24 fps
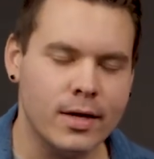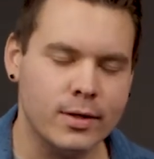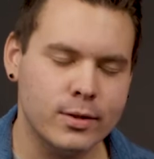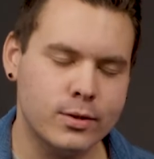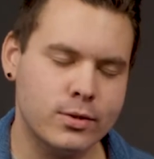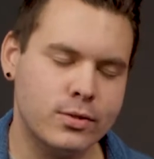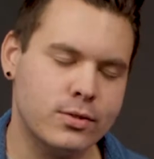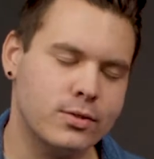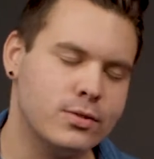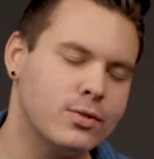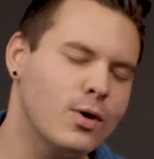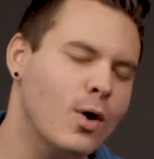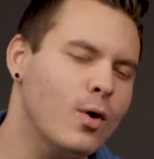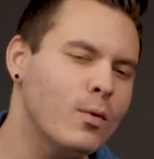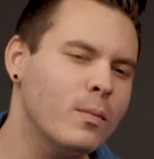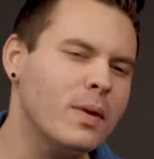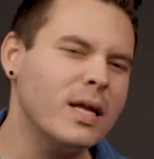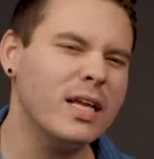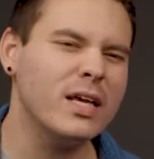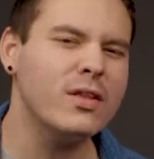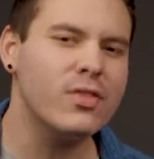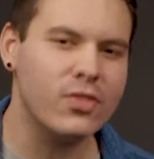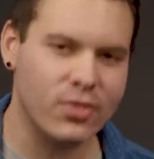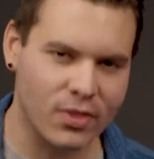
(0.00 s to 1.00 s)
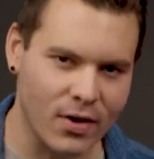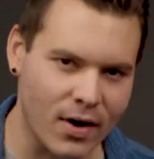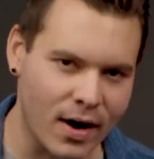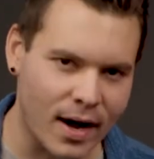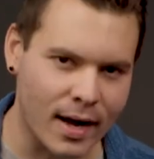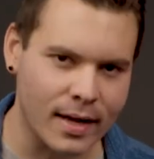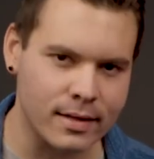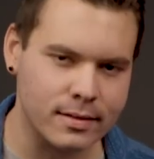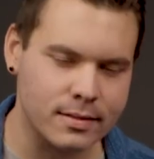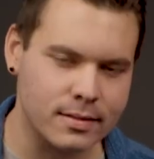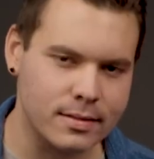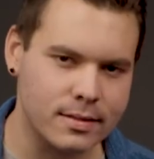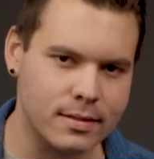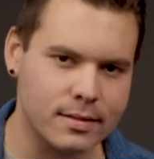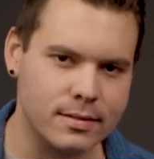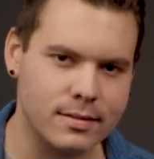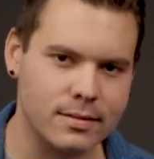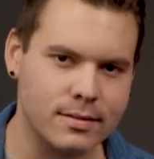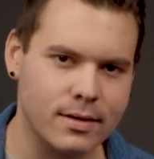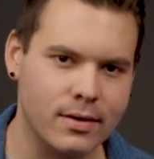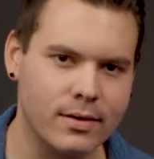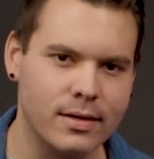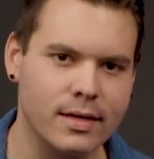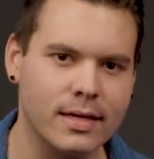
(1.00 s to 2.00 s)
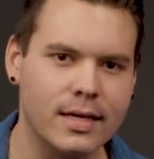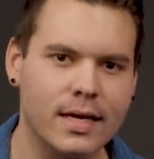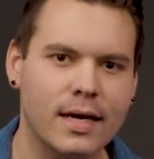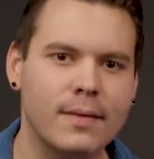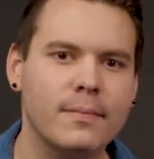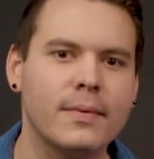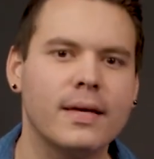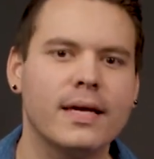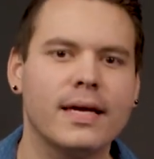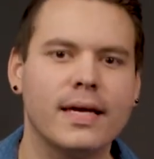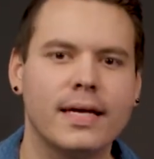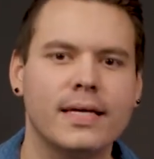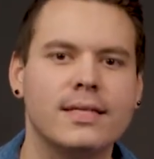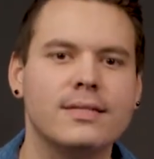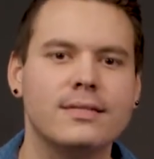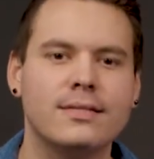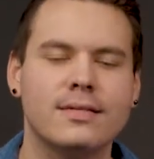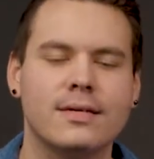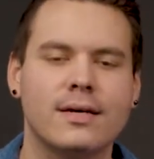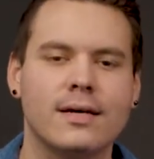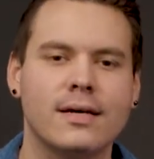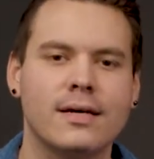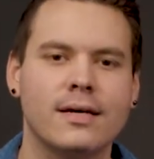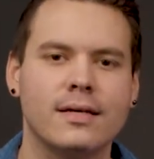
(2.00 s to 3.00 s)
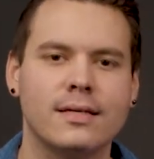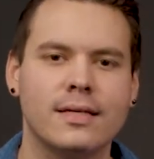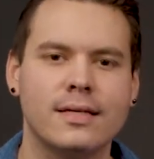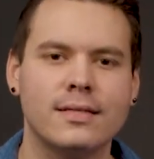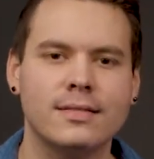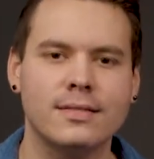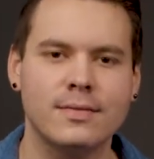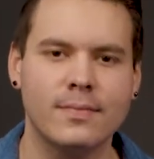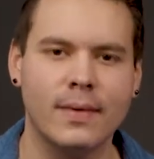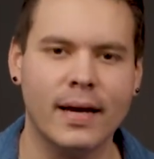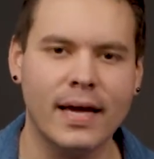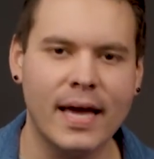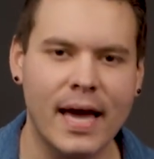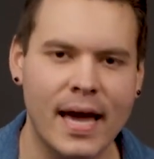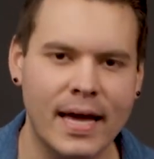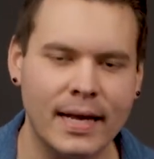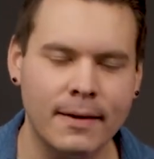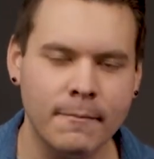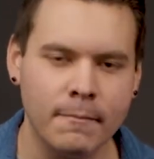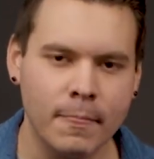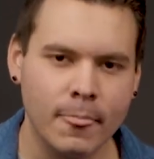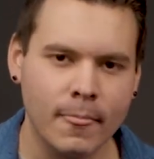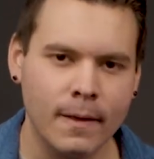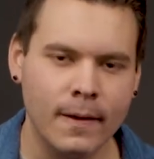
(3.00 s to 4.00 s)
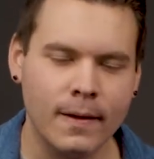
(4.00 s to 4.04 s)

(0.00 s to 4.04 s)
so many thoughts started coming into my head,